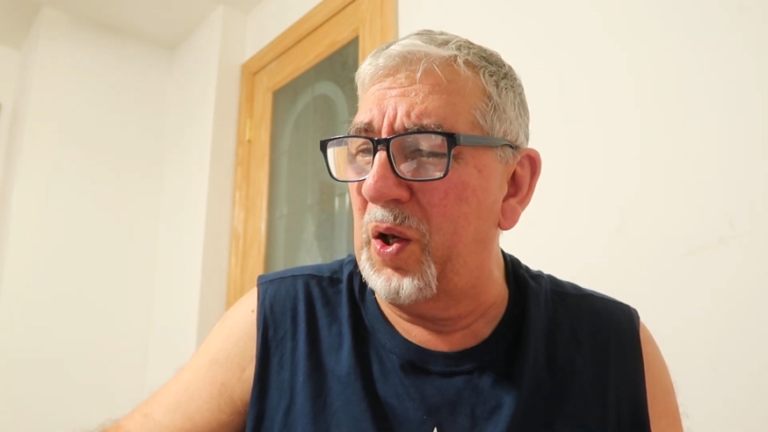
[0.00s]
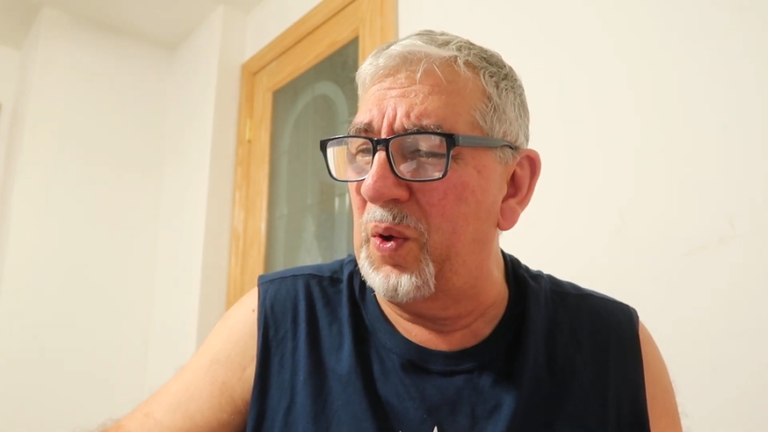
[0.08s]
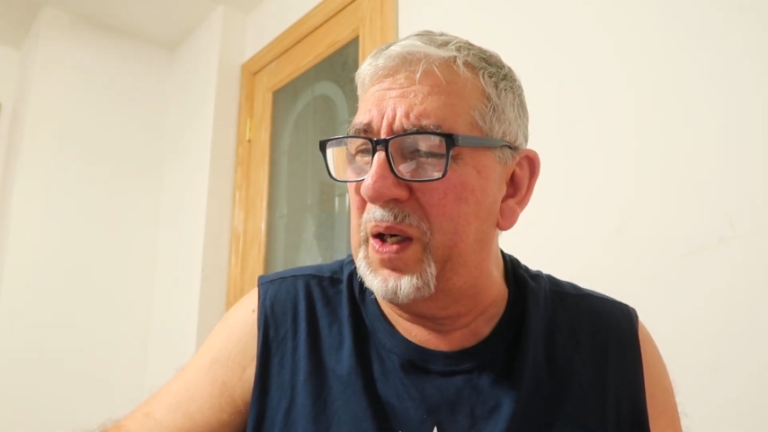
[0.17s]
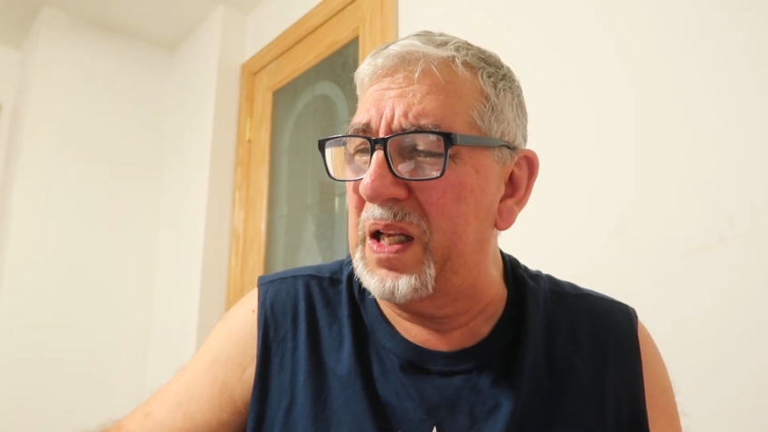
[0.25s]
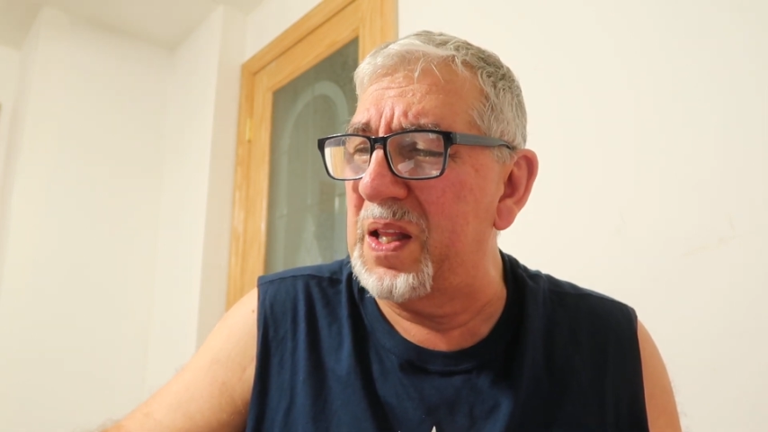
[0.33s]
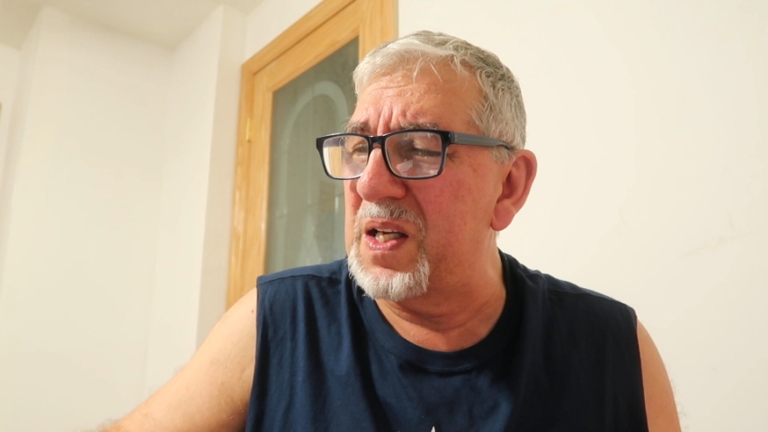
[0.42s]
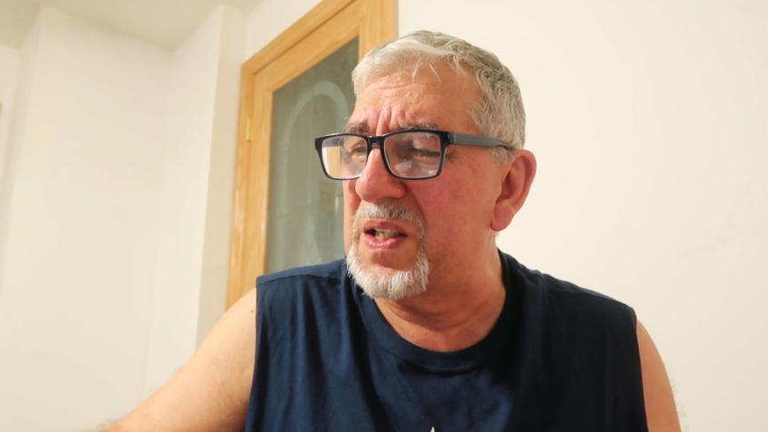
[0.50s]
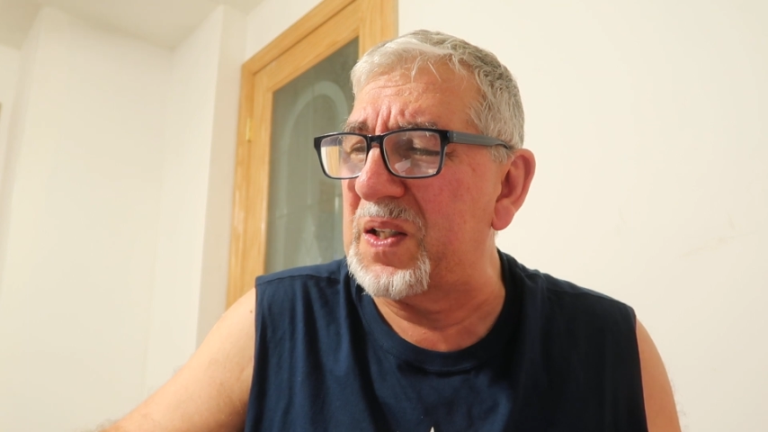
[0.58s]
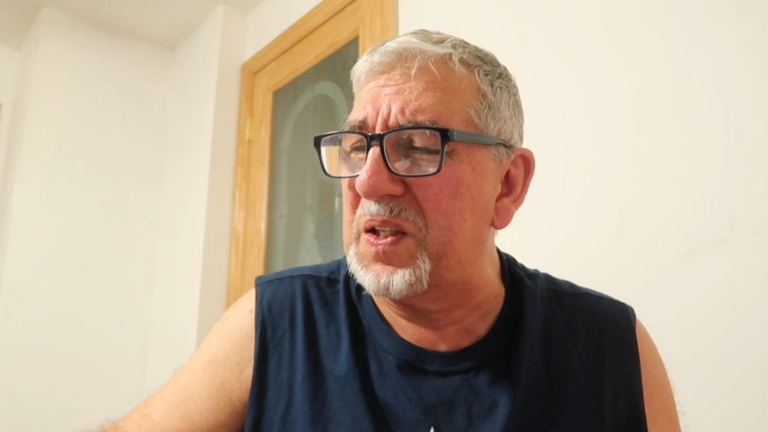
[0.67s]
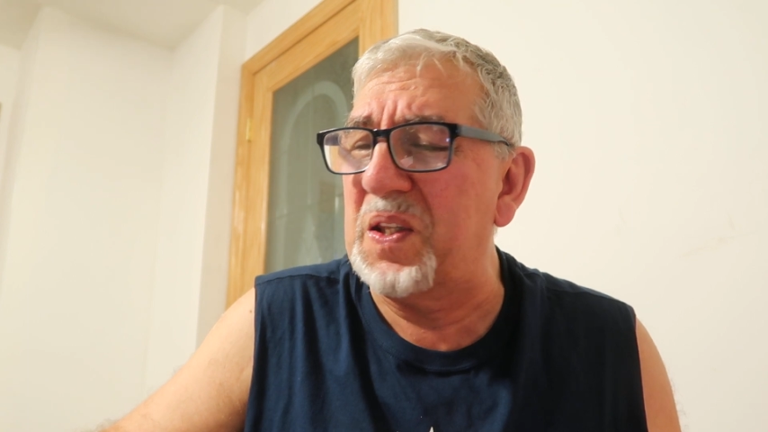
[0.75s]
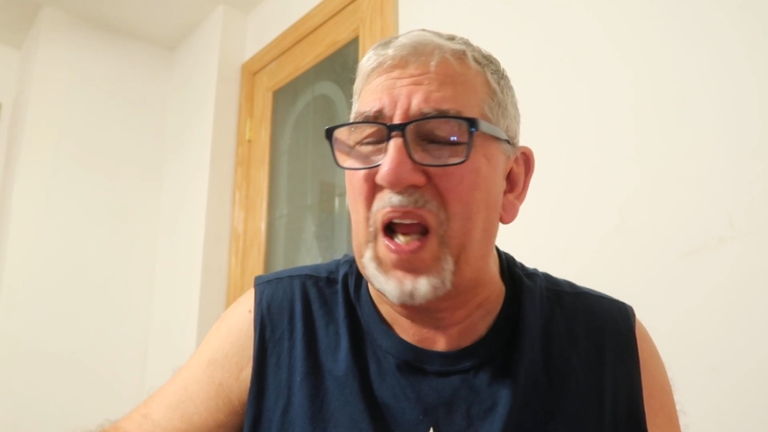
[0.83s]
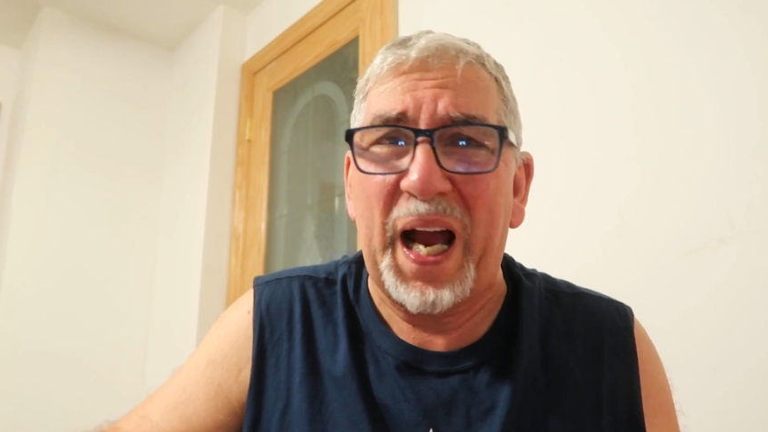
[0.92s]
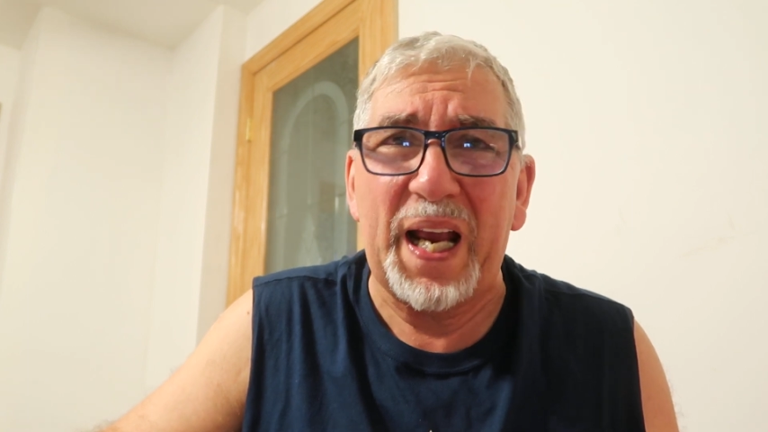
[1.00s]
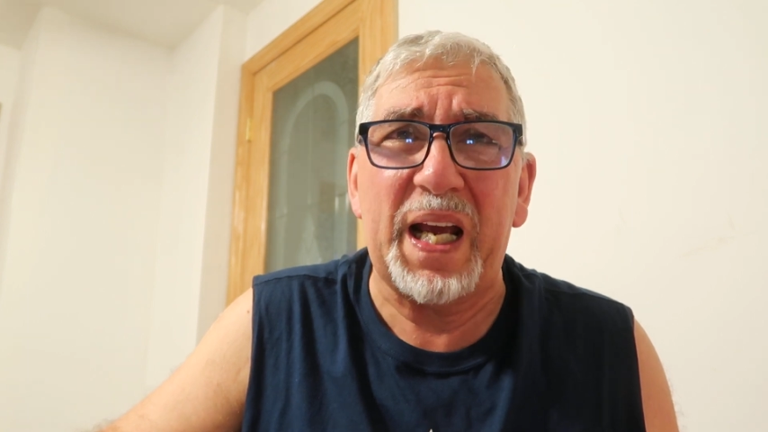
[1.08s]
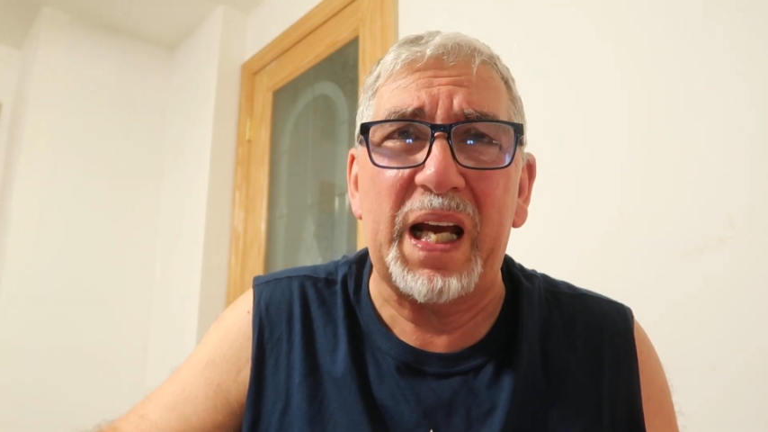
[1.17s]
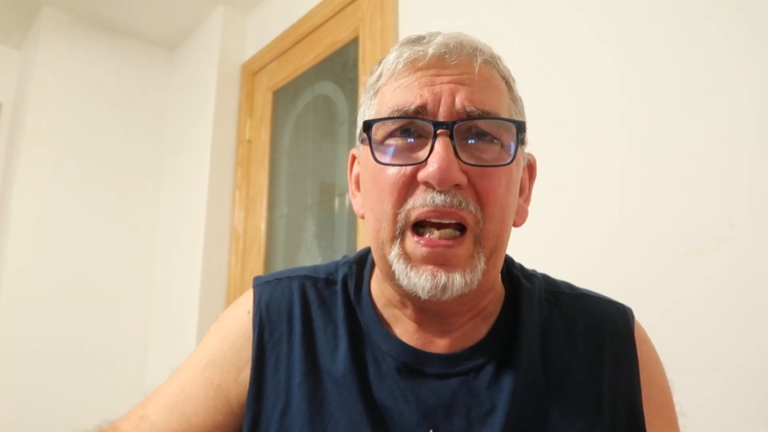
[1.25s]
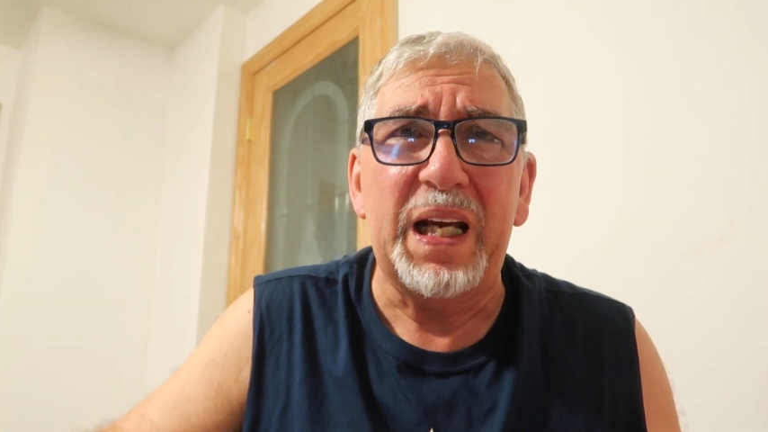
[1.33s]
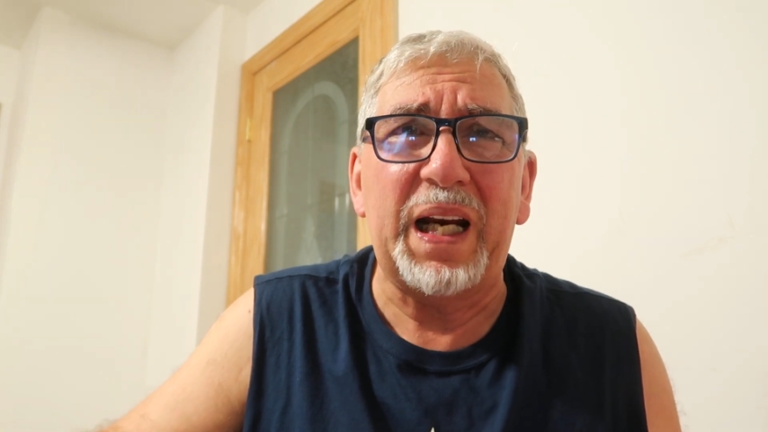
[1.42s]
You need these
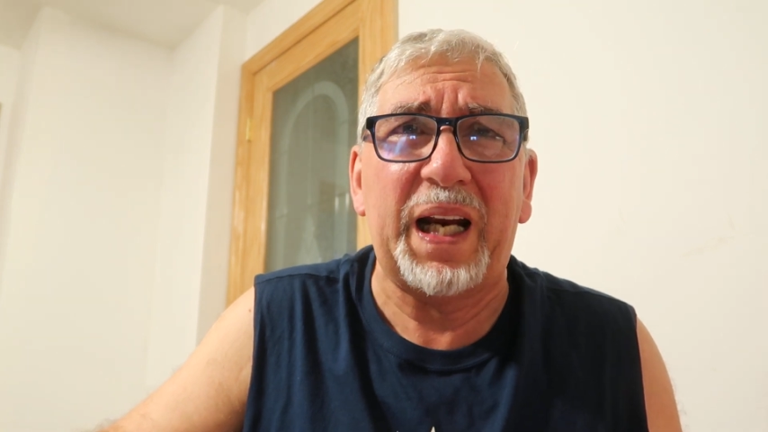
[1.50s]
dire